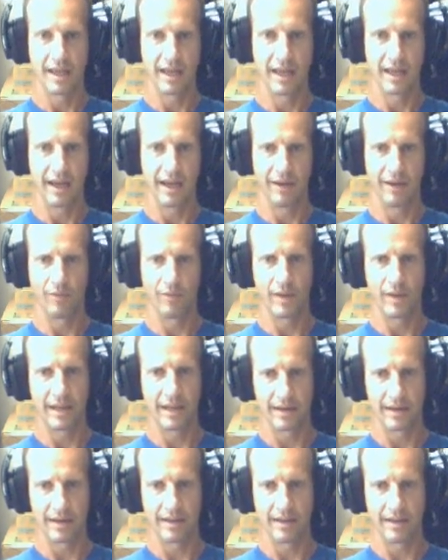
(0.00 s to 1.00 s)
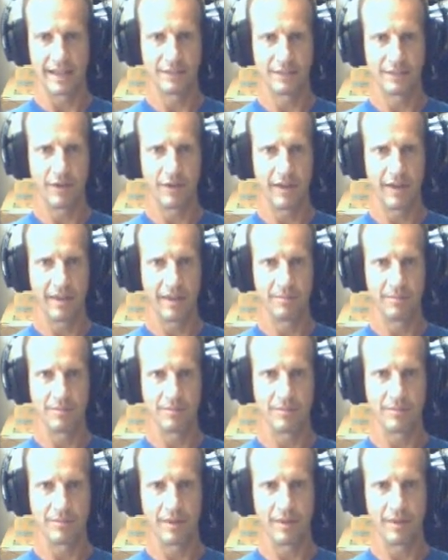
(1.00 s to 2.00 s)
we can classify them
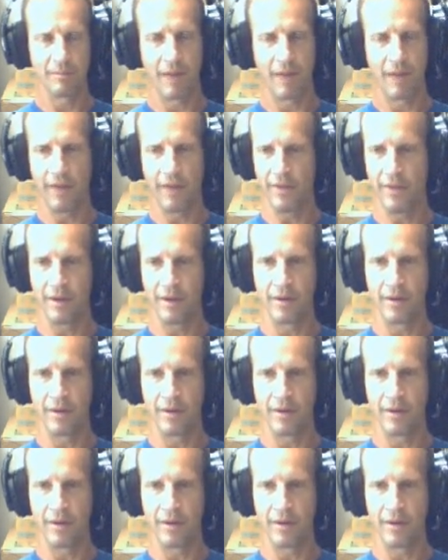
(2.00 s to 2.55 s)
on their